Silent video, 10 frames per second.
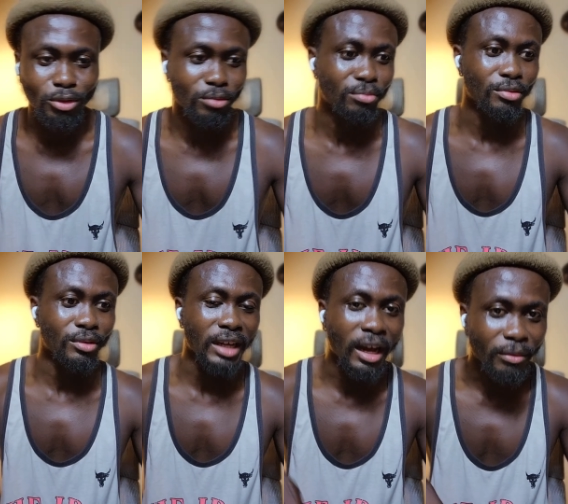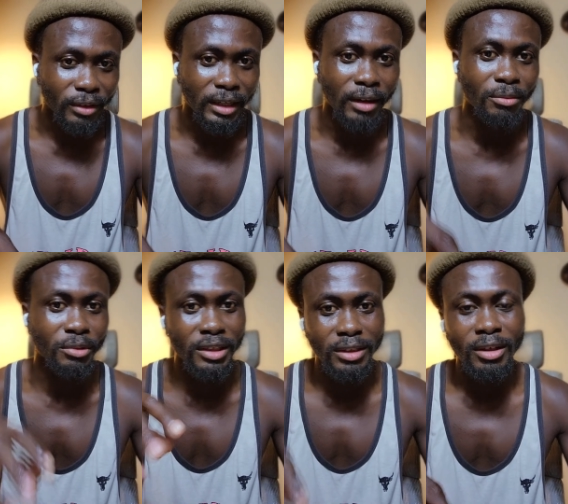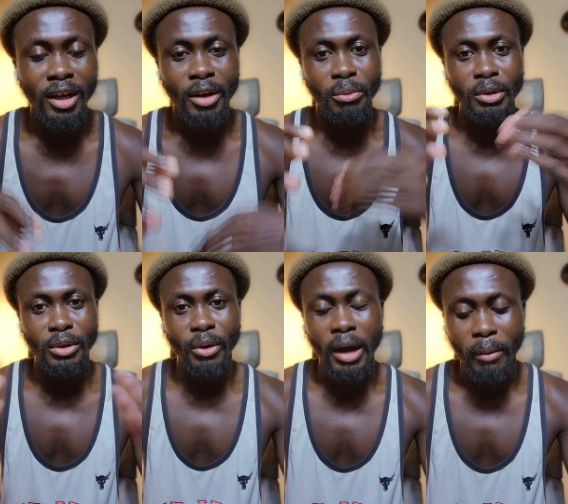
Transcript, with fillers: to build Africa, which we know